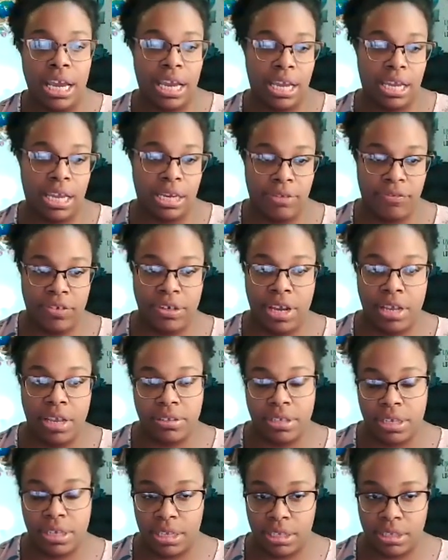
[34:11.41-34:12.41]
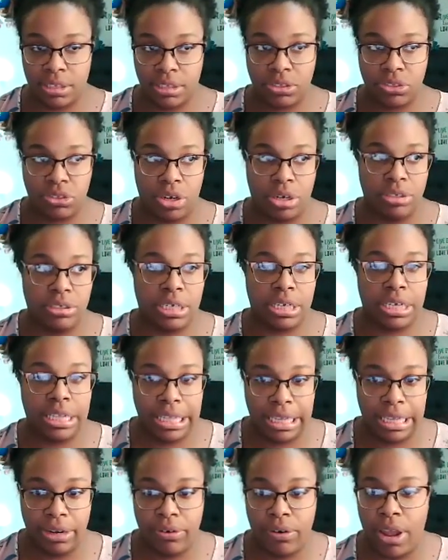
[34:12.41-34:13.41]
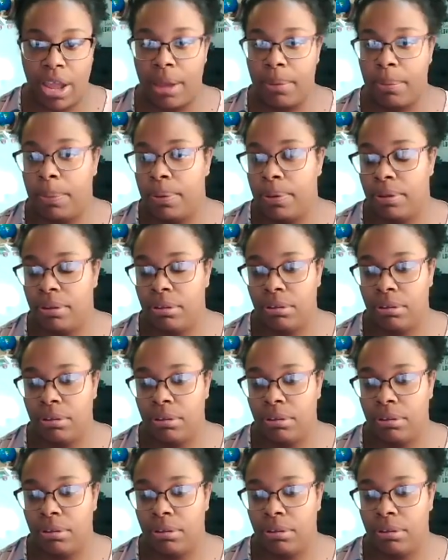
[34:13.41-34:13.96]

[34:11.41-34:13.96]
And if it doesn't start to clear up,